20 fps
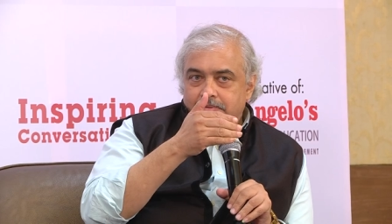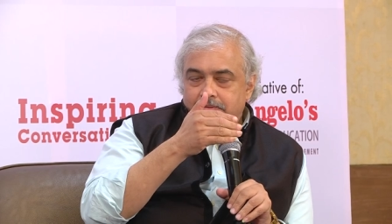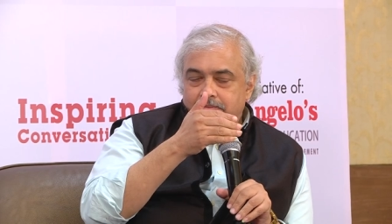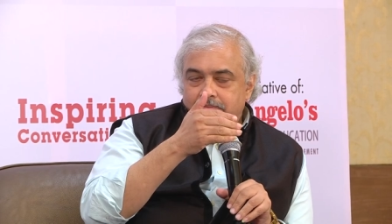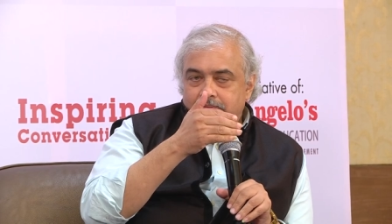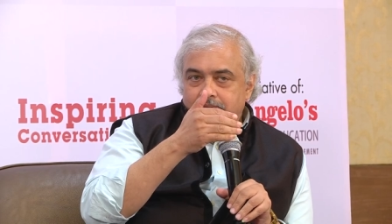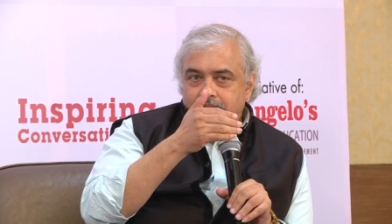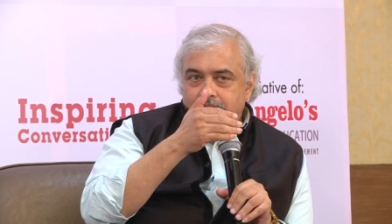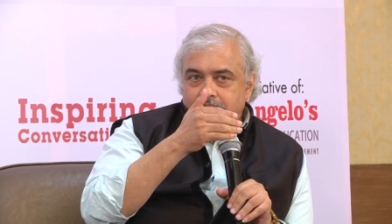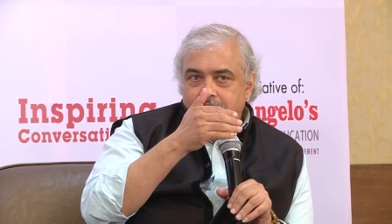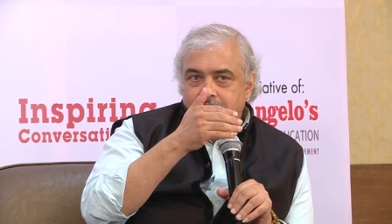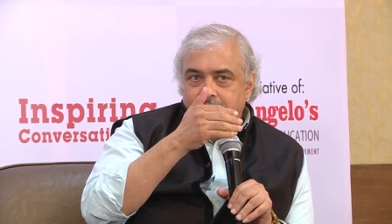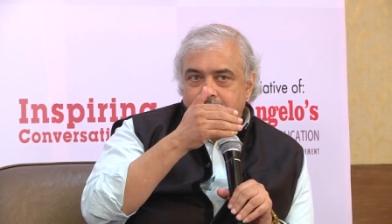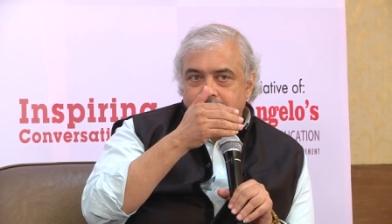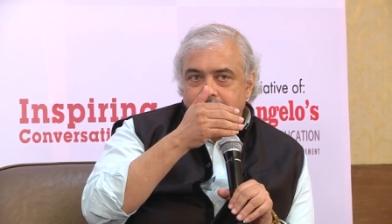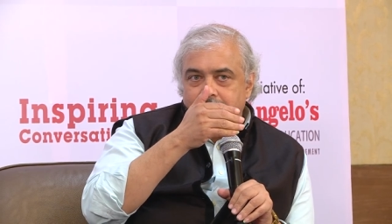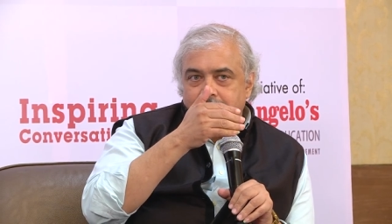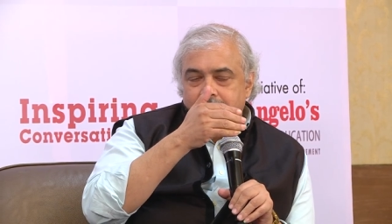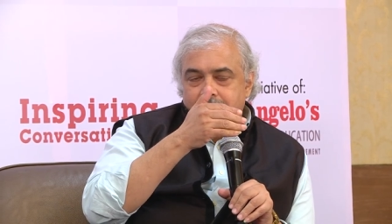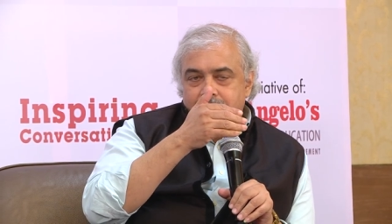the,
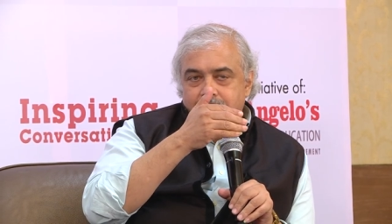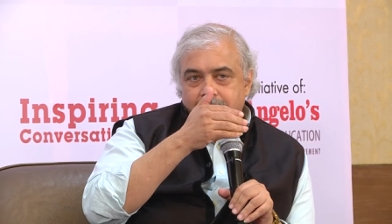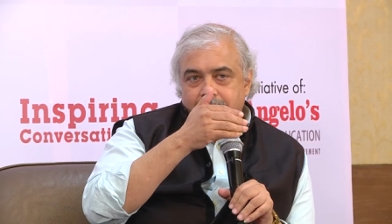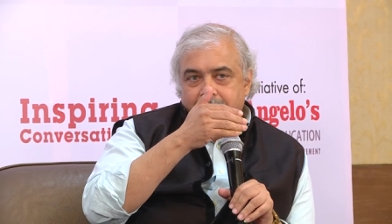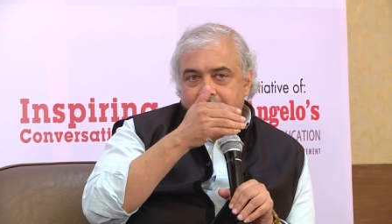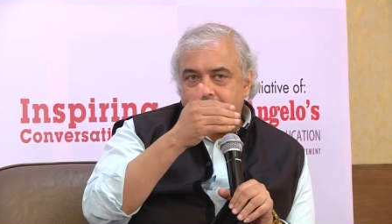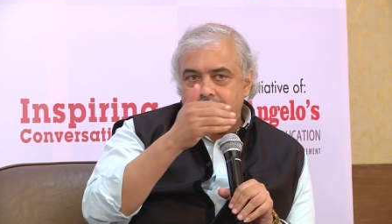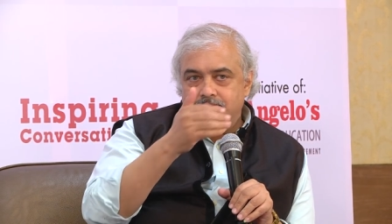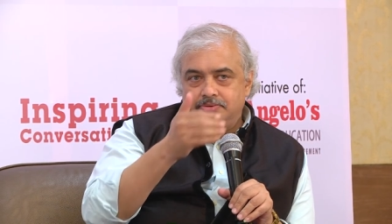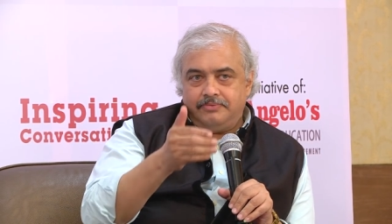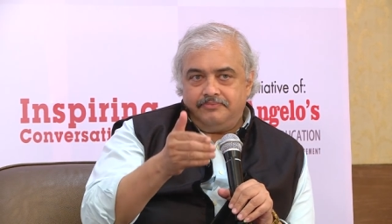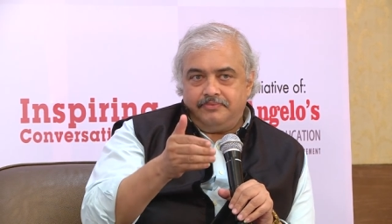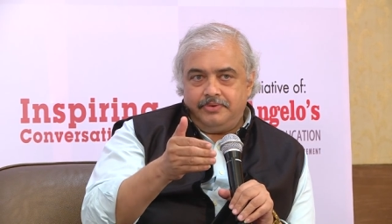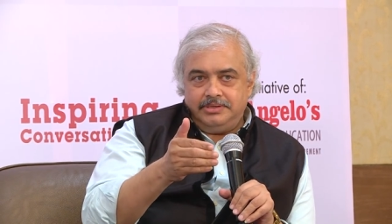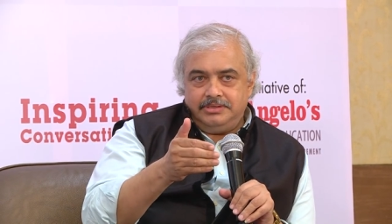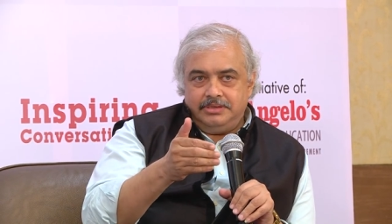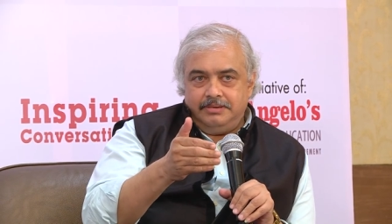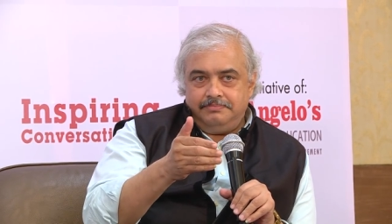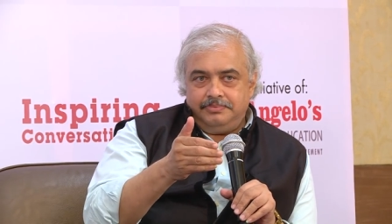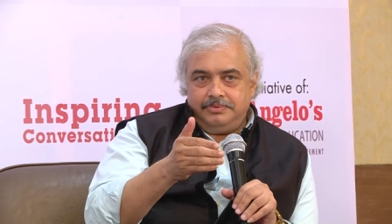the, say Microsoft, for
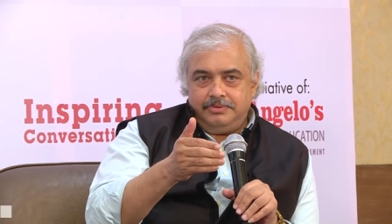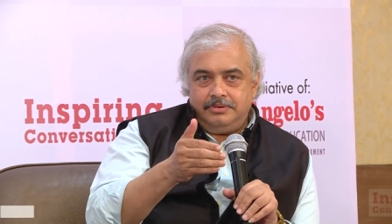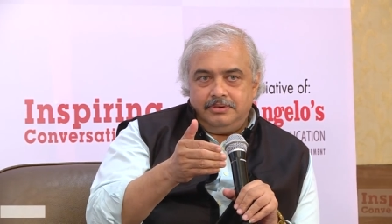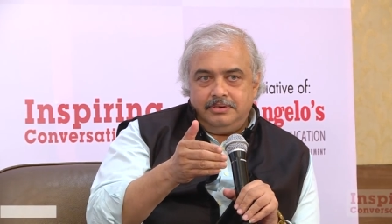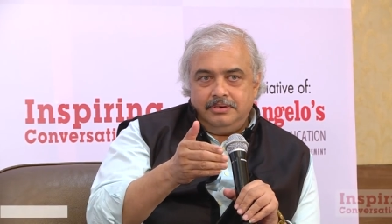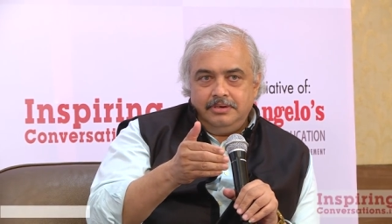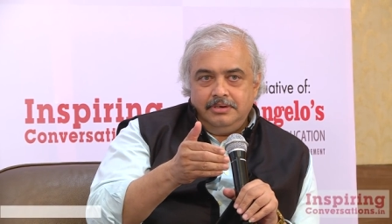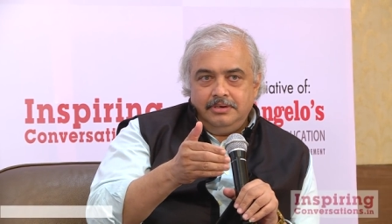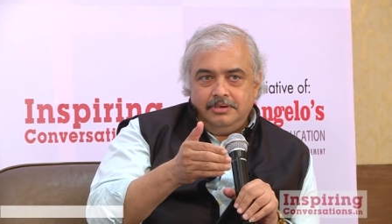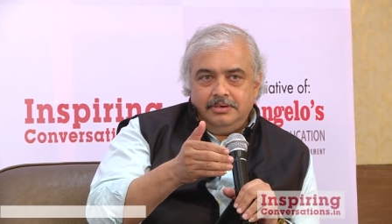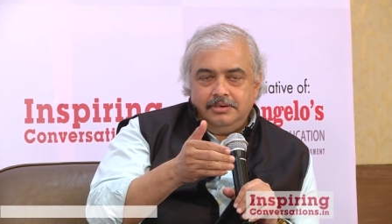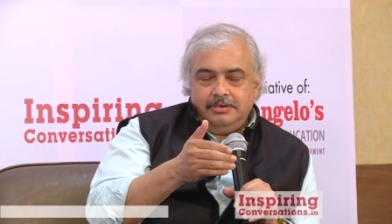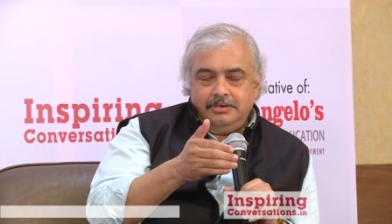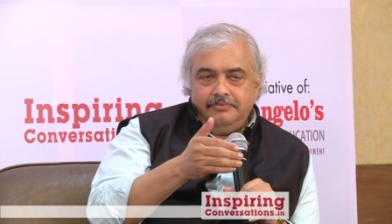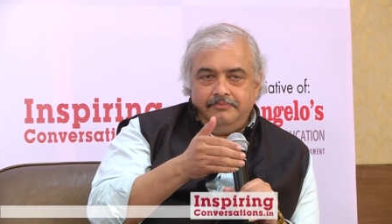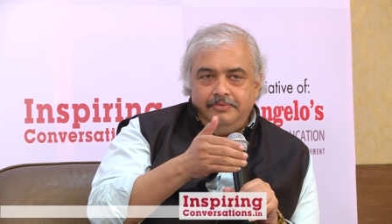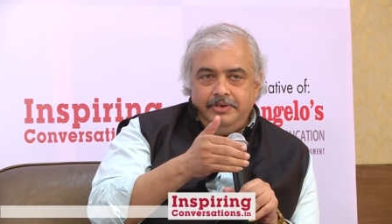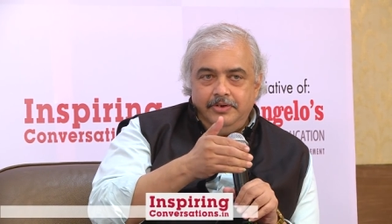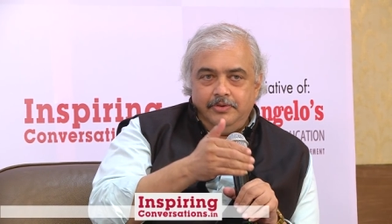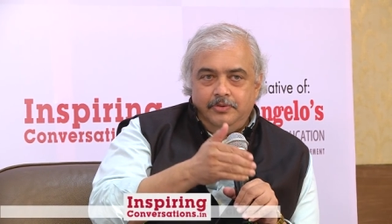example, the
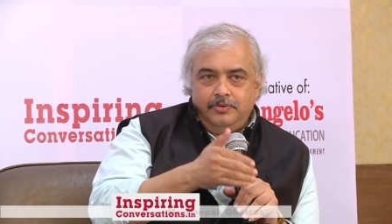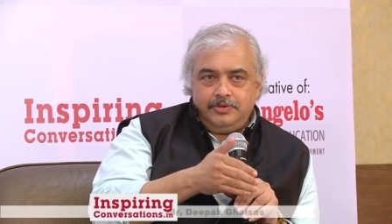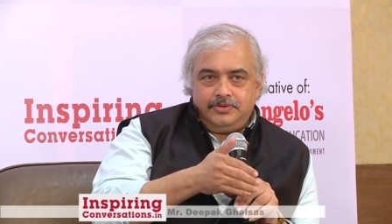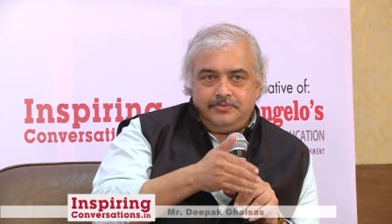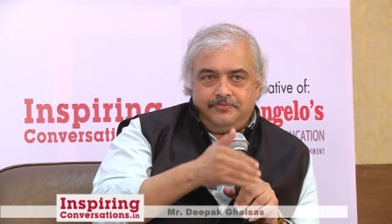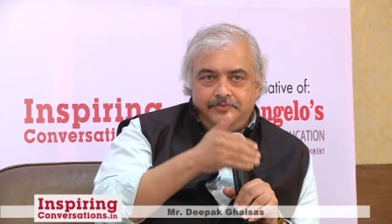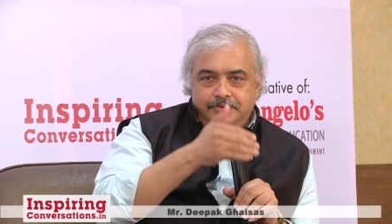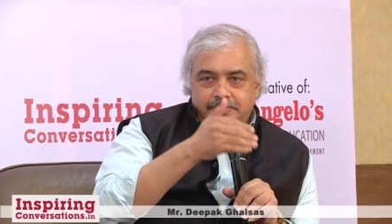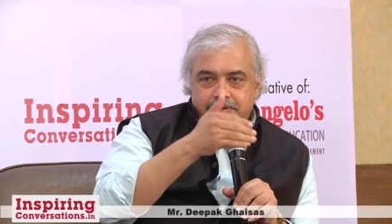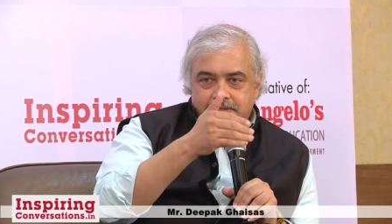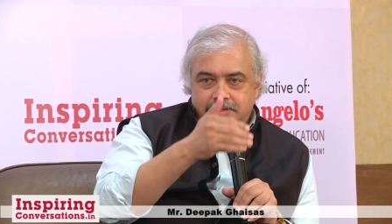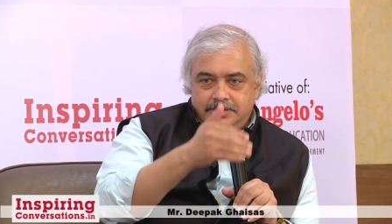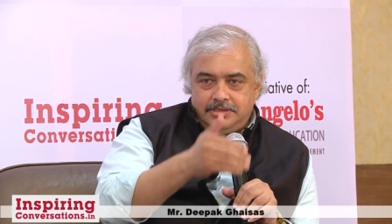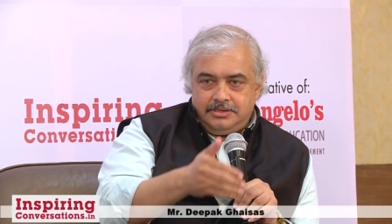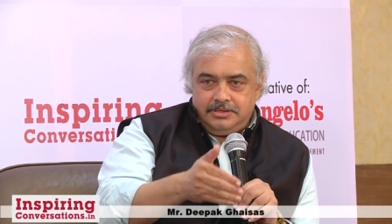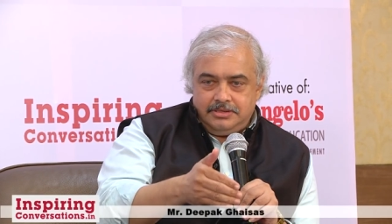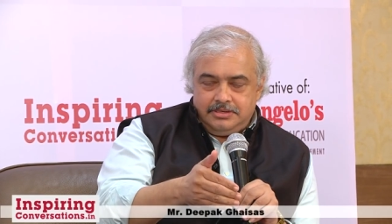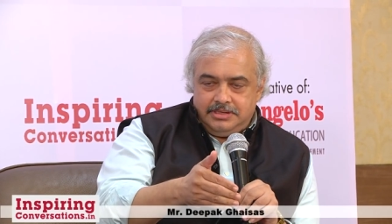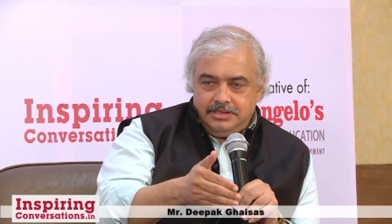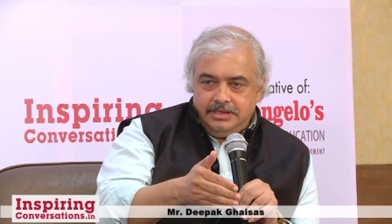Windows
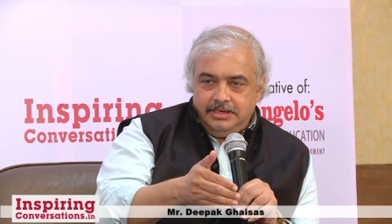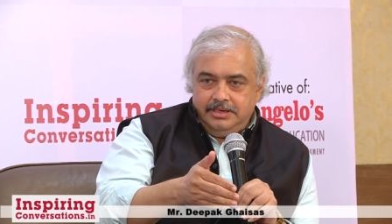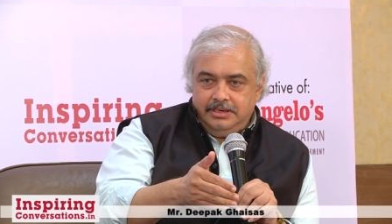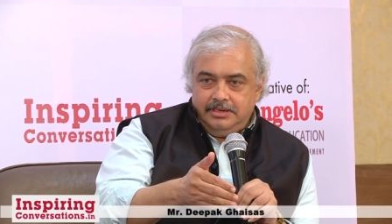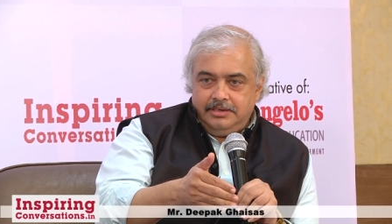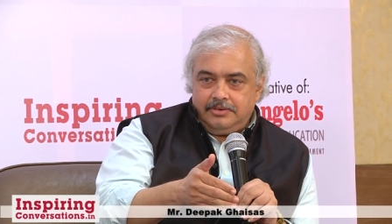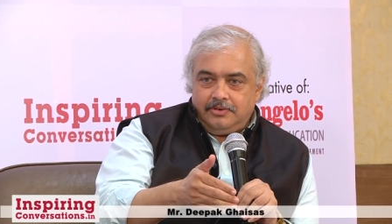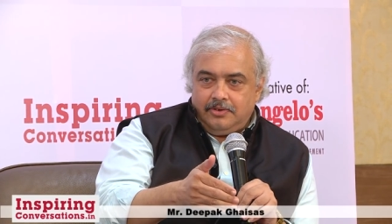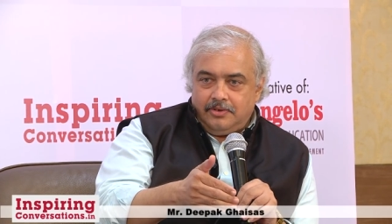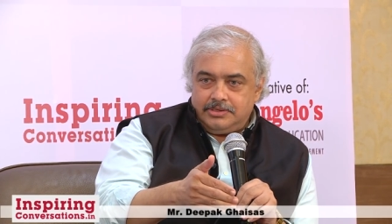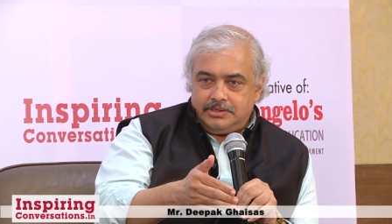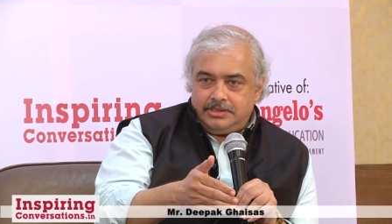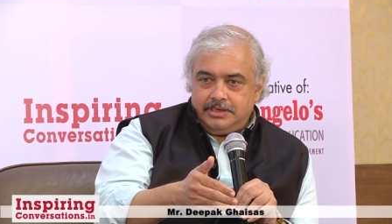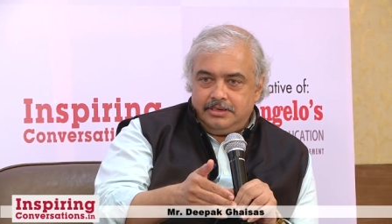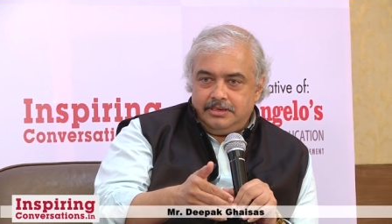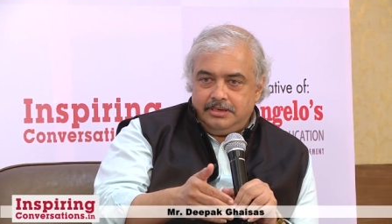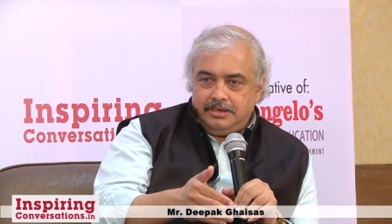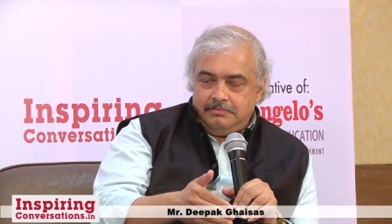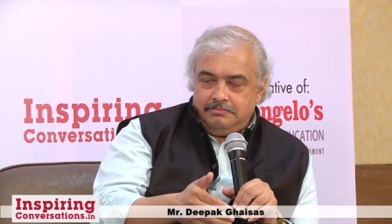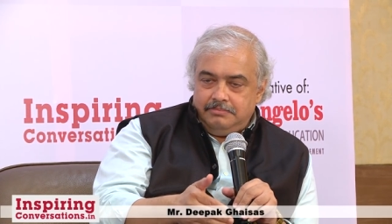first CD
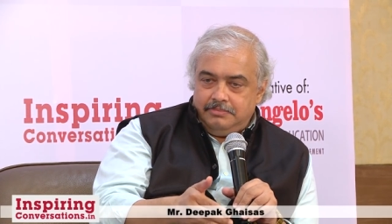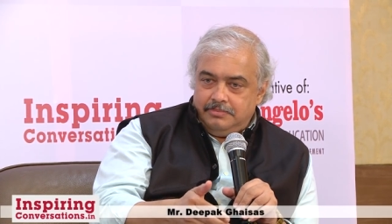costed them